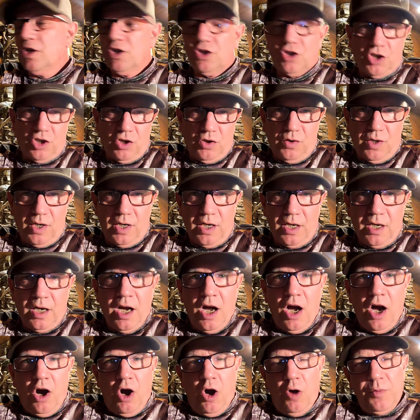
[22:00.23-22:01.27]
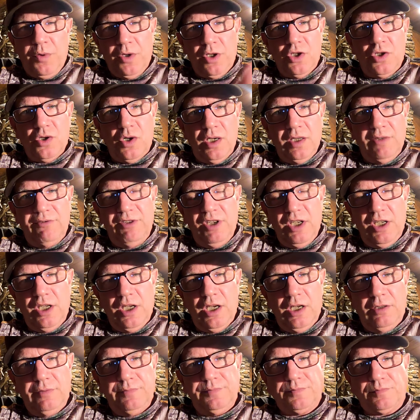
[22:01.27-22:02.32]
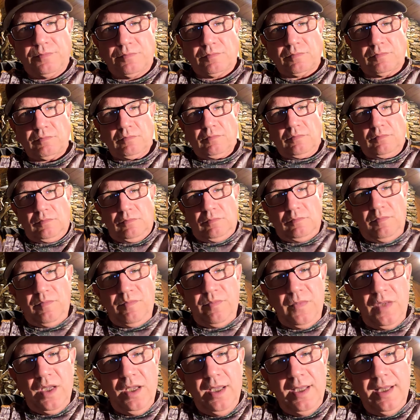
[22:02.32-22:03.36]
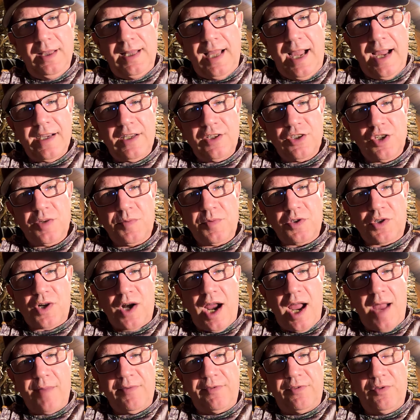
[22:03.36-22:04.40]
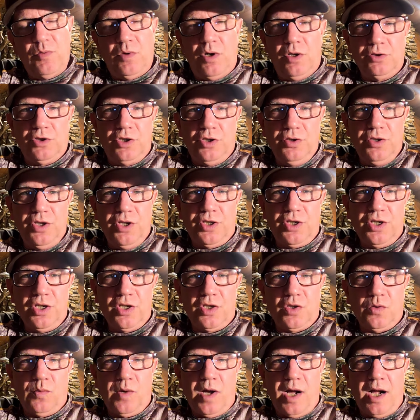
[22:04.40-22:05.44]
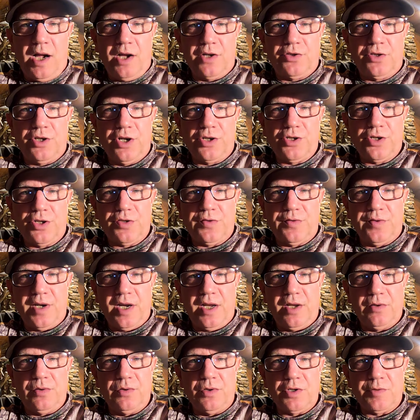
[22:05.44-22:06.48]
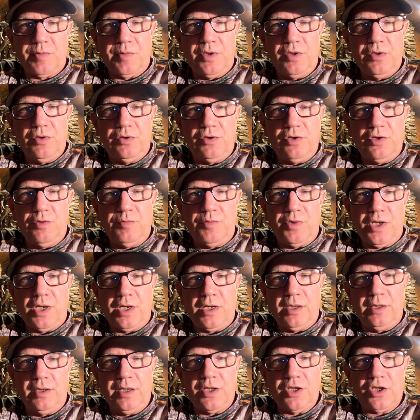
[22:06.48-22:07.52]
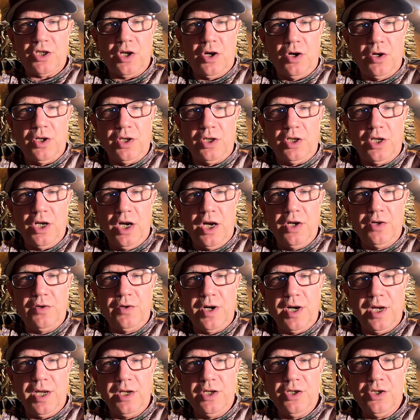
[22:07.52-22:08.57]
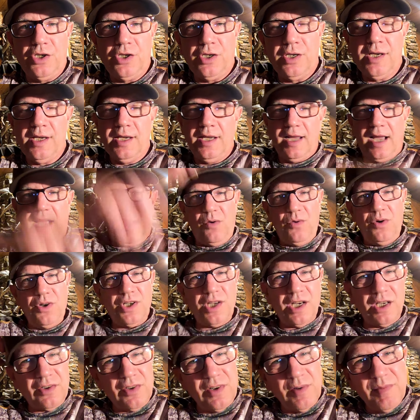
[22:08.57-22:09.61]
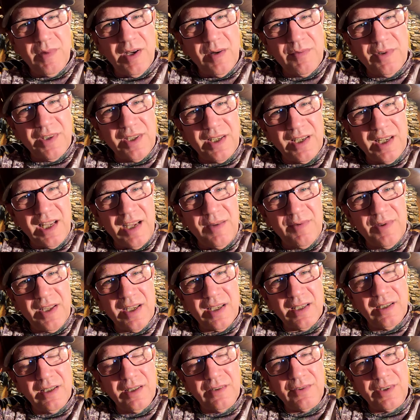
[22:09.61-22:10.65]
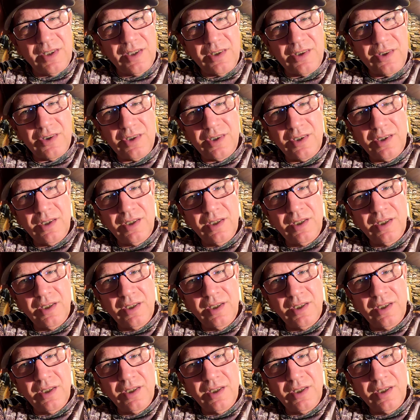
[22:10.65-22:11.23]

So hope you enjoyed the video. Like and subscribe if you want to. This is the Wild Treasures of an Outdoorsman YouTube channel. Let's go to the gun range. I wish I could remember the name of that gun range.